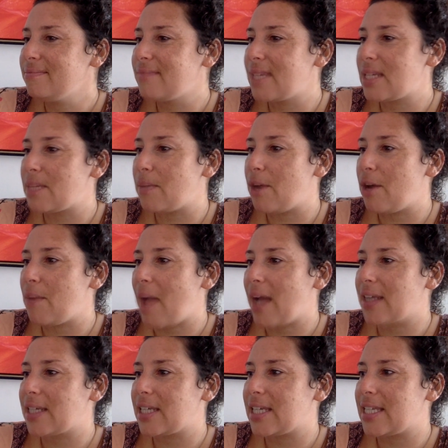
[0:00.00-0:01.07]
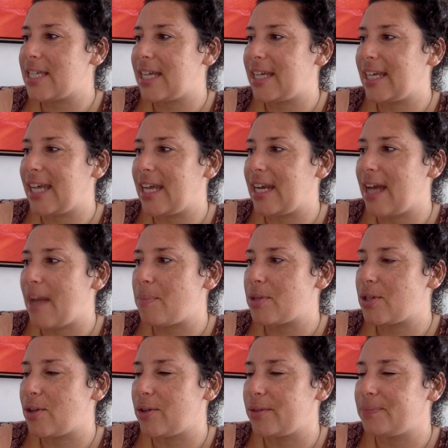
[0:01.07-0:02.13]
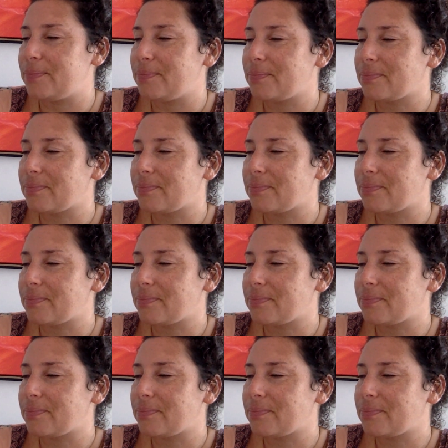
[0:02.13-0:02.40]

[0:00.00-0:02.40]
this Mary Magdalene dedicated episode.